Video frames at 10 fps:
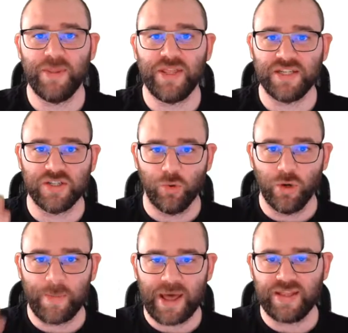this is all
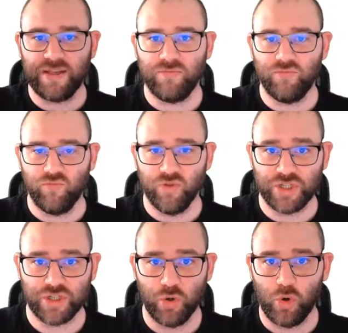about the
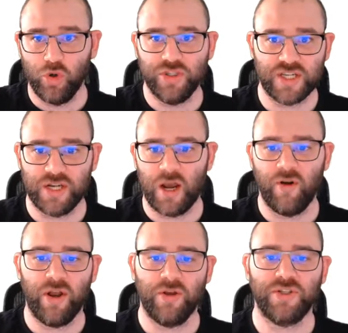restored scenario.